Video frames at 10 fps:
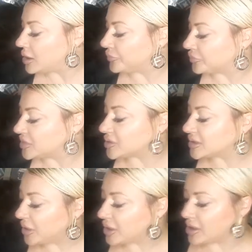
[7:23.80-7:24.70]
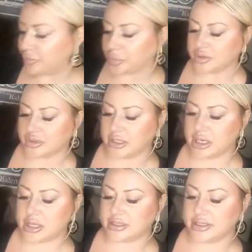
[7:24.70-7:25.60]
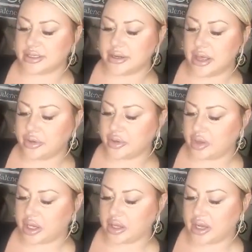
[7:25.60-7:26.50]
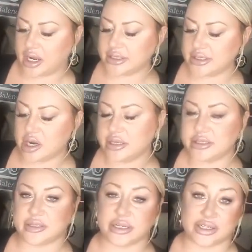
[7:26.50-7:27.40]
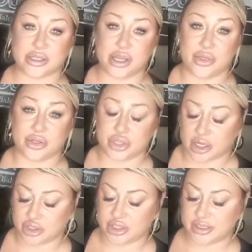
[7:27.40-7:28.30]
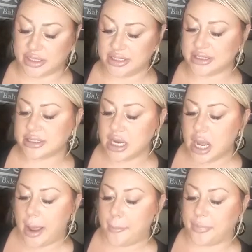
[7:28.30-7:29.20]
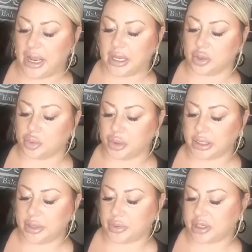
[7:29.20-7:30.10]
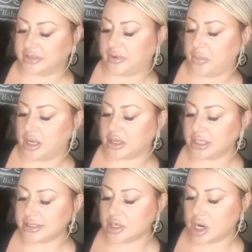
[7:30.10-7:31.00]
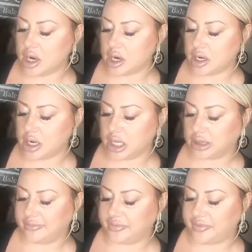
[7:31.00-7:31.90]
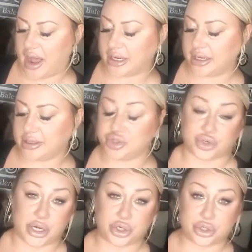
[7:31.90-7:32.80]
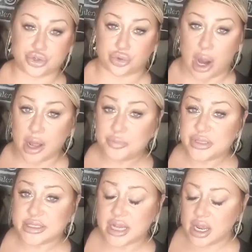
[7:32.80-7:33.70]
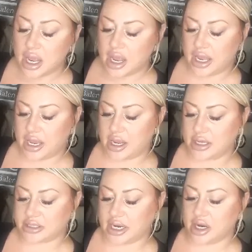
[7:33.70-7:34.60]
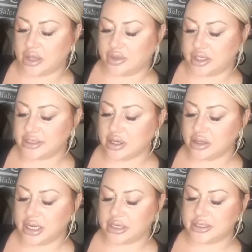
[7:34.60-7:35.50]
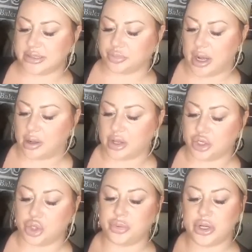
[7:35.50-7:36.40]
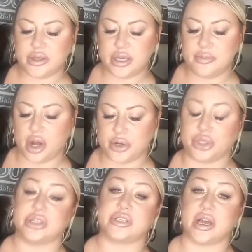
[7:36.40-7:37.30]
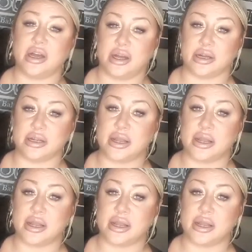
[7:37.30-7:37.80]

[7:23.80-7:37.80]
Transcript: So speaking of bruising, this is another thing that is not necessarily on the doctor's list, but it really worked for me. These are lymphatic drainer drops, and I got these online as well, and you put them on your tongue.